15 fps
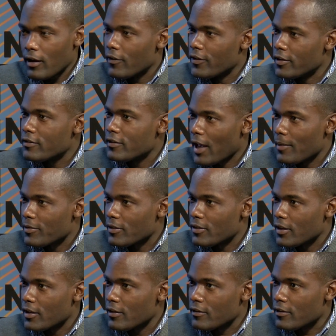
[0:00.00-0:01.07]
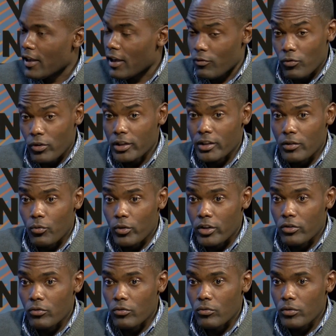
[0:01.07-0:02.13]
these types of things that really, when
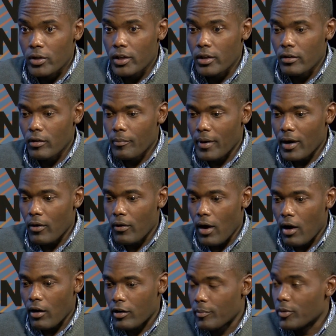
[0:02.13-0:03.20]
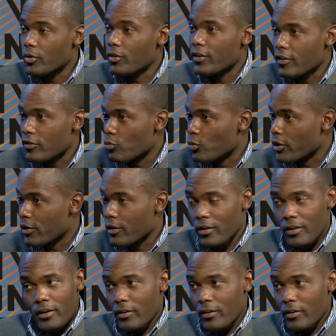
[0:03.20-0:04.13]
you hear about our communities, we're